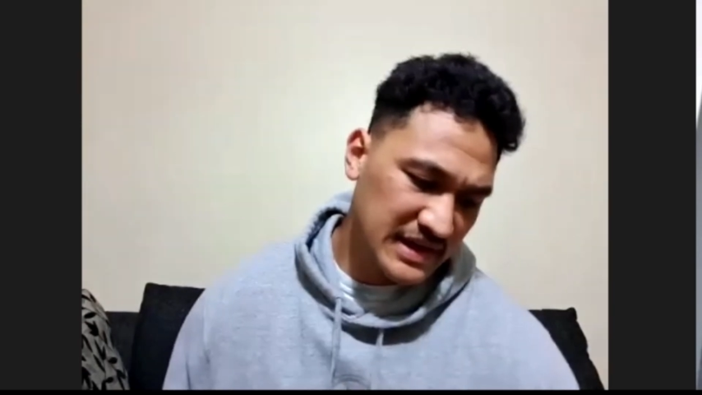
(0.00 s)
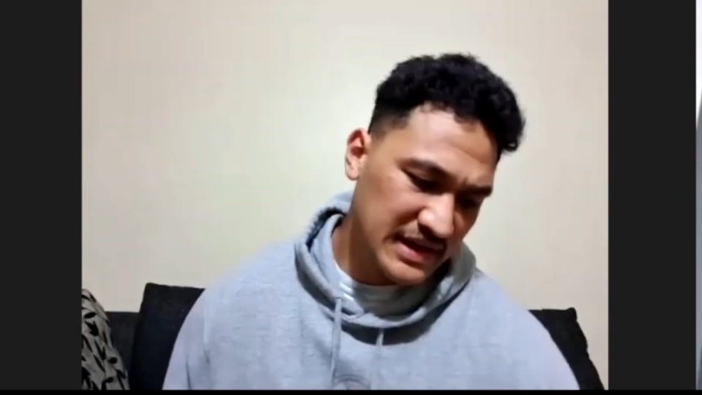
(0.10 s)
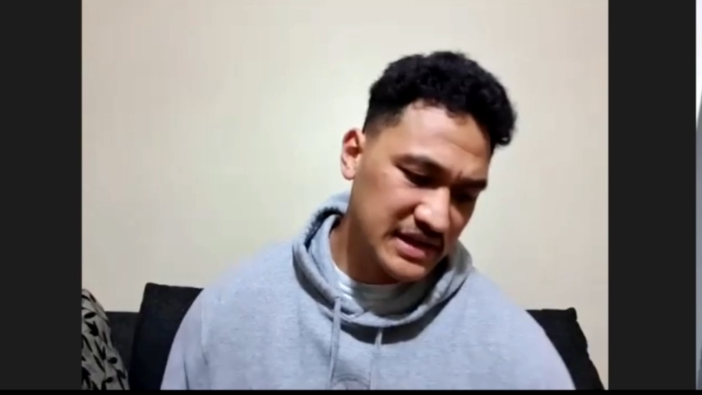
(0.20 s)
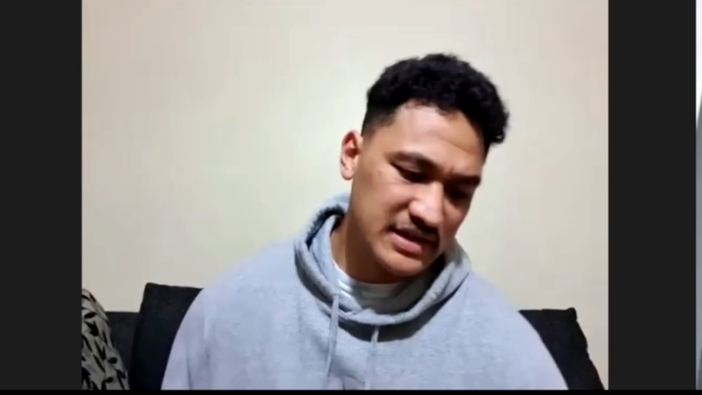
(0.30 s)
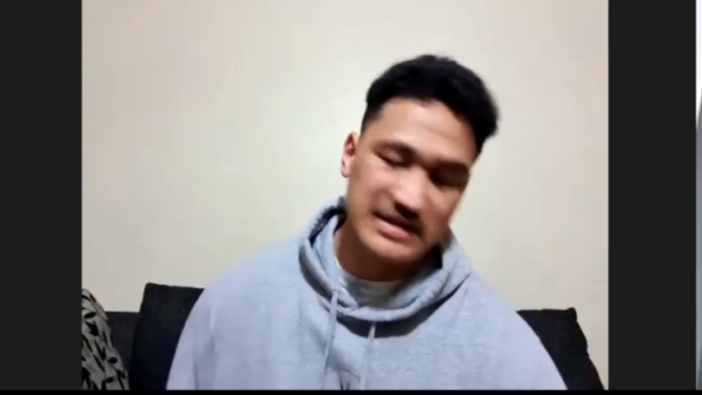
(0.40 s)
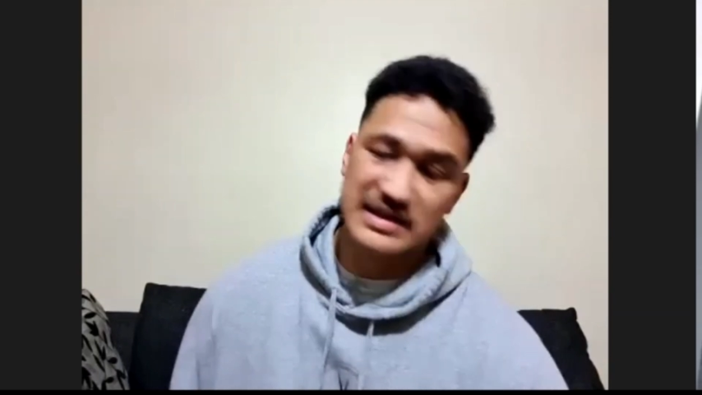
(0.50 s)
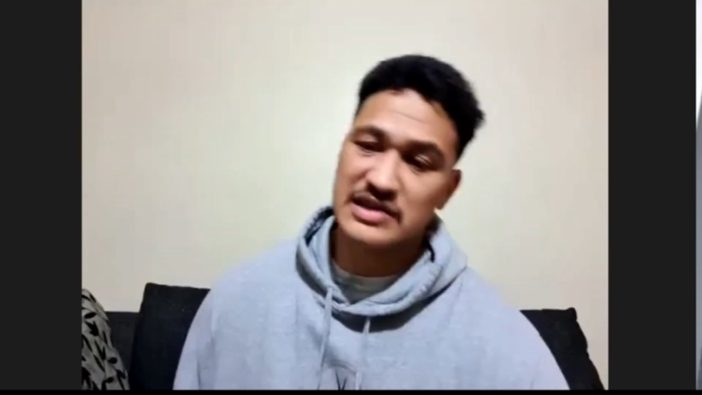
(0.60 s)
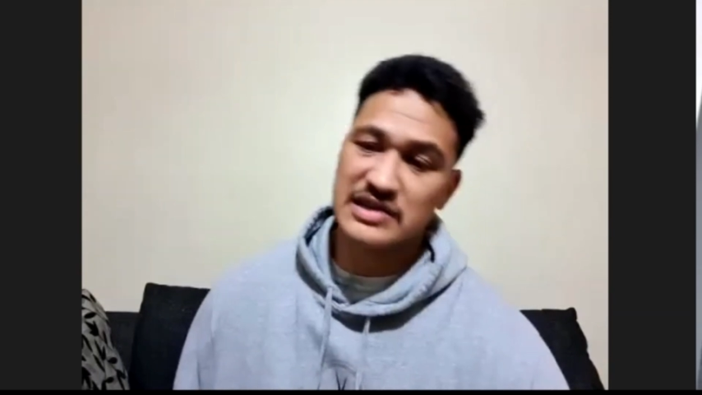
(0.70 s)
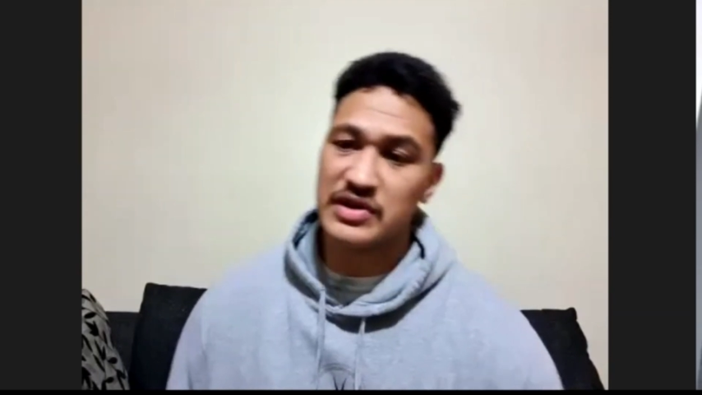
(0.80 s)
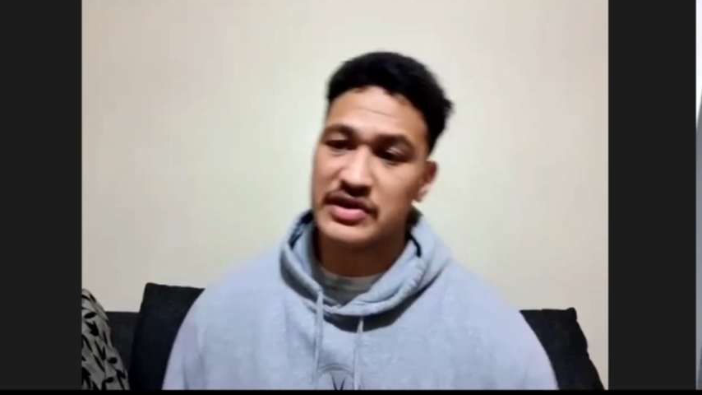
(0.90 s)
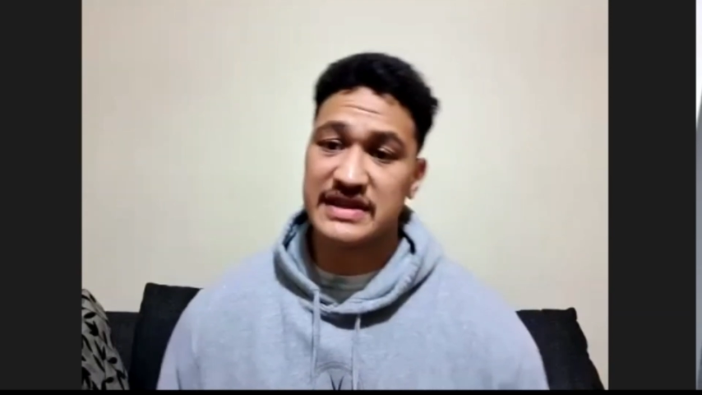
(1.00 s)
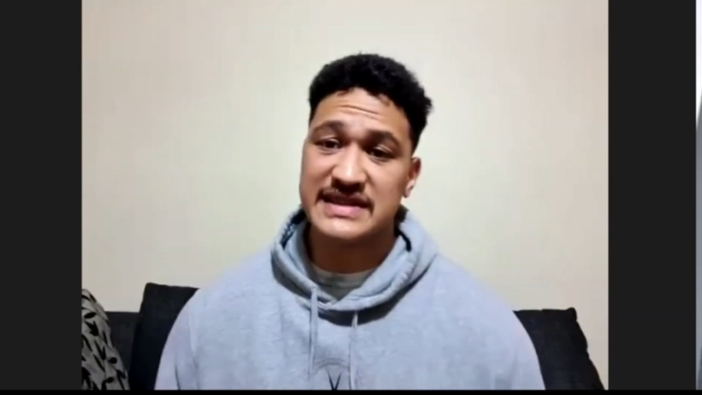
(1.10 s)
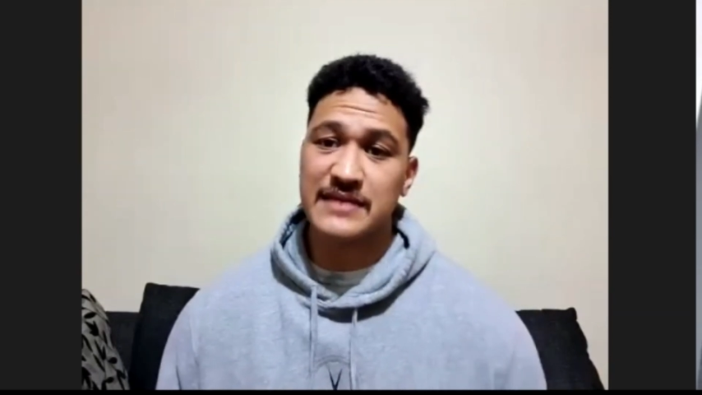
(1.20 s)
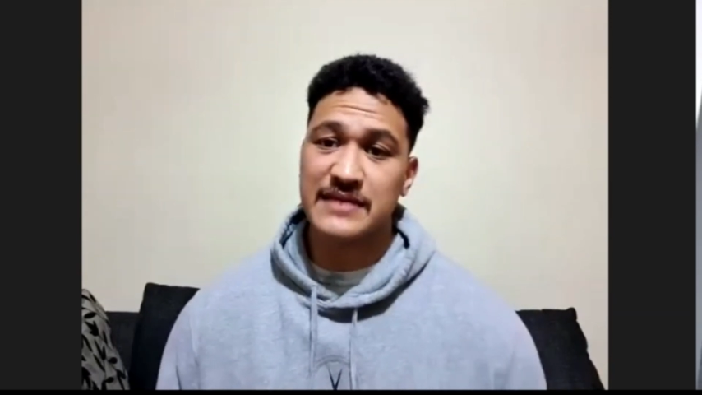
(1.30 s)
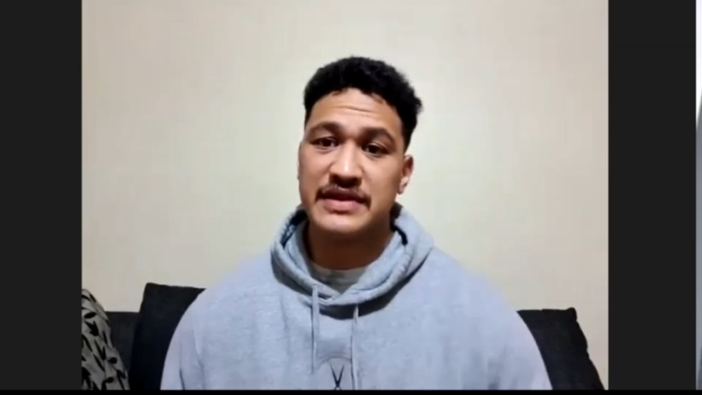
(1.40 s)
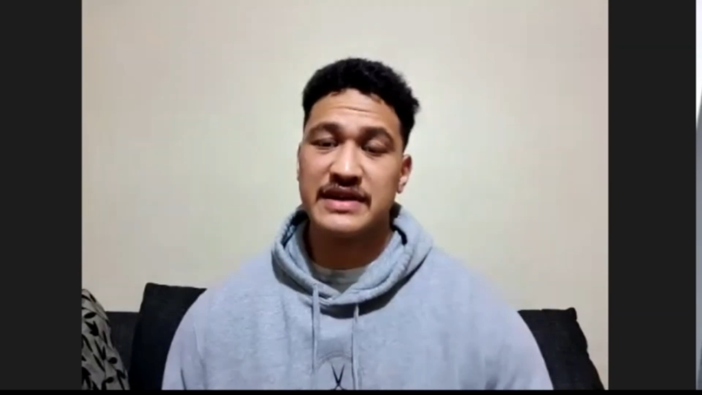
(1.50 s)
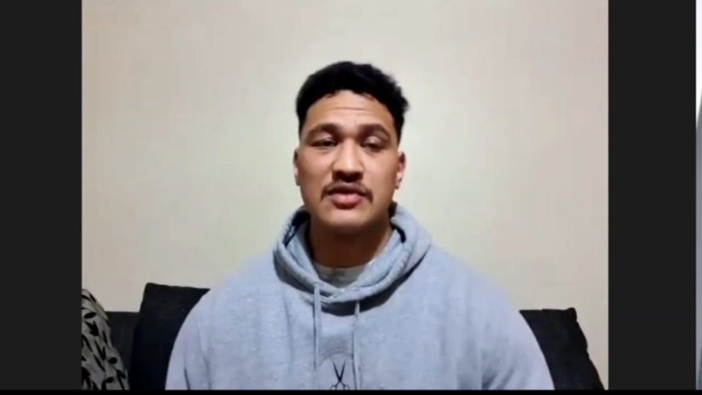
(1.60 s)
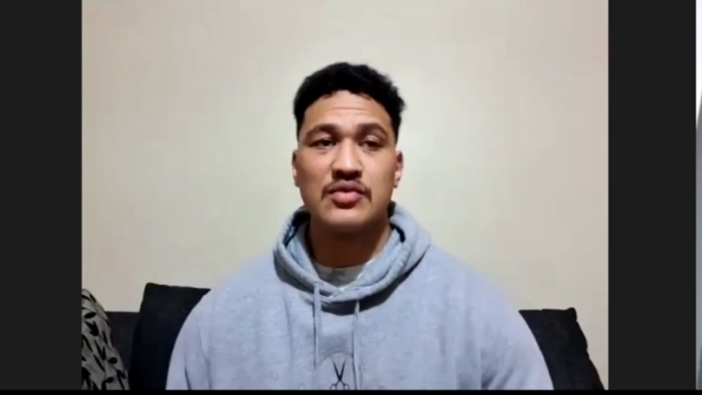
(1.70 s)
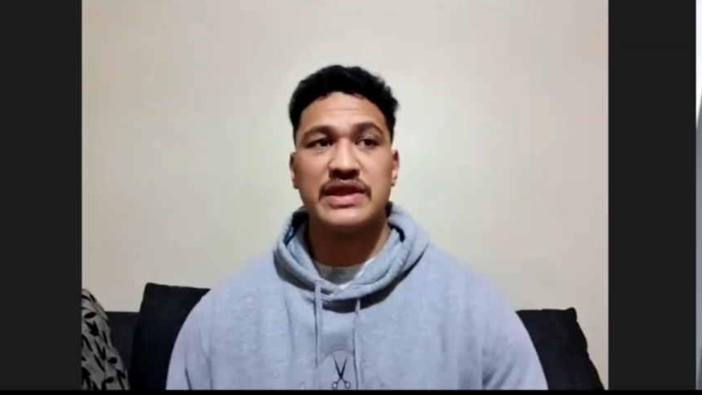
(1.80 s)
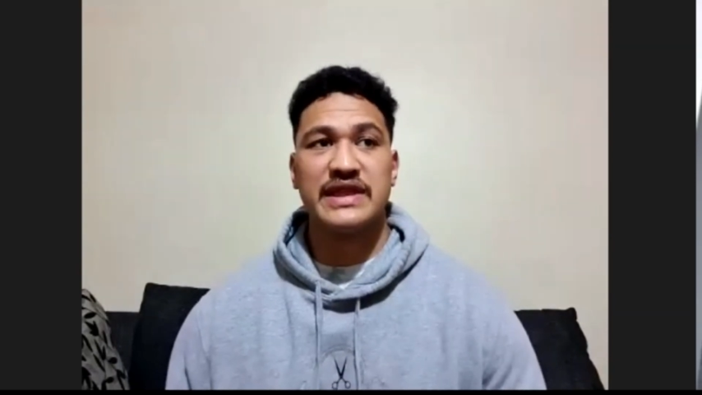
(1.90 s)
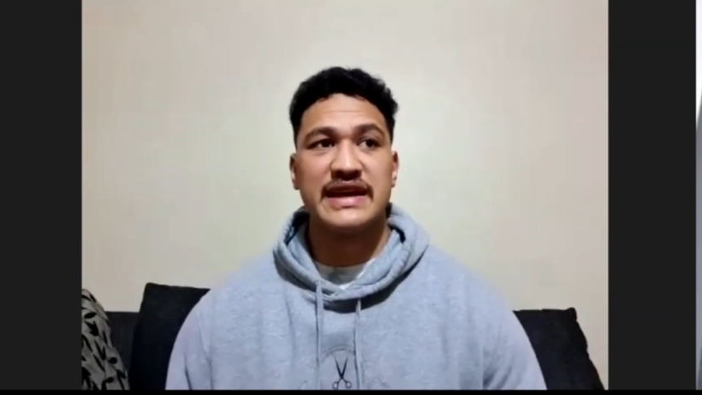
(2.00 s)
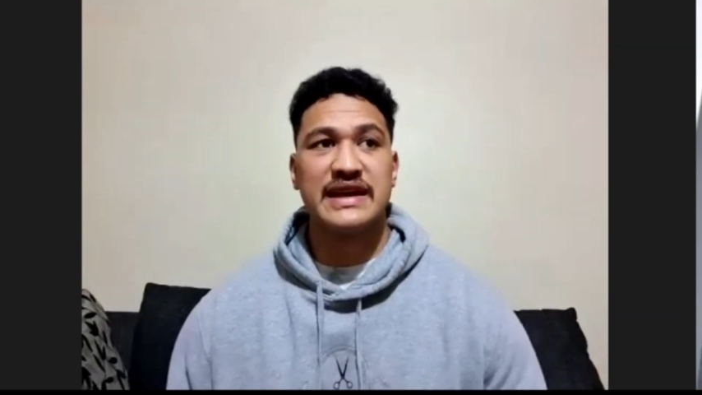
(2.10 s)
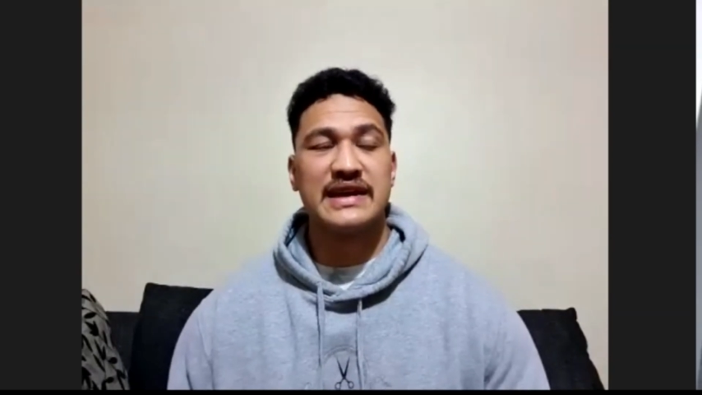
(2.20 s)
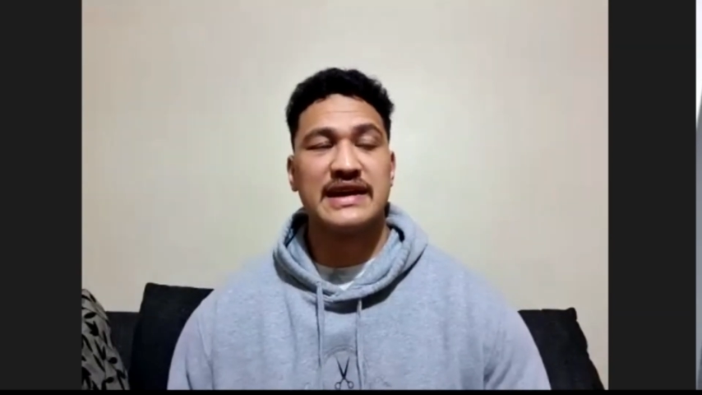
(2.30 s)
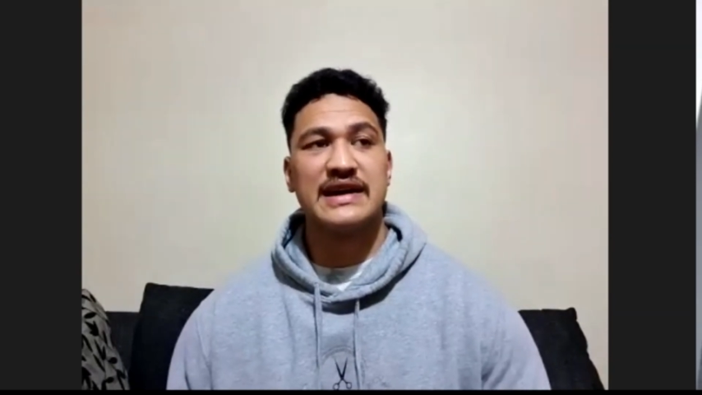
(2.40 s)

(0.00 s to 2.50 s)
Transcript: just because I was wondering the same thing when they